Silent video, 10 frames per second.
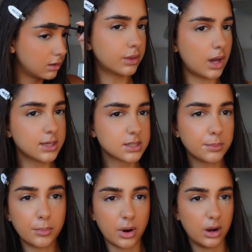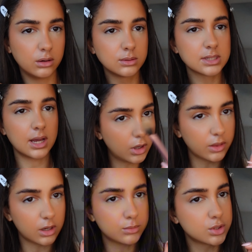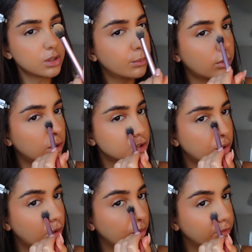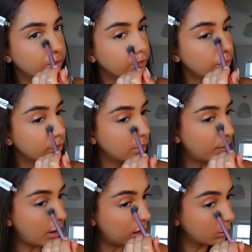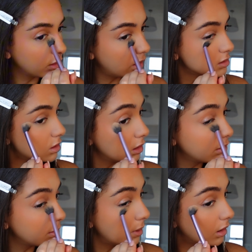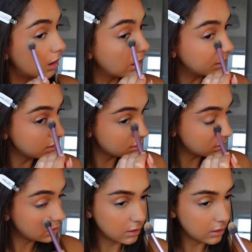That is the brows, and then I'm just going to brush off the powder that's under my eyes.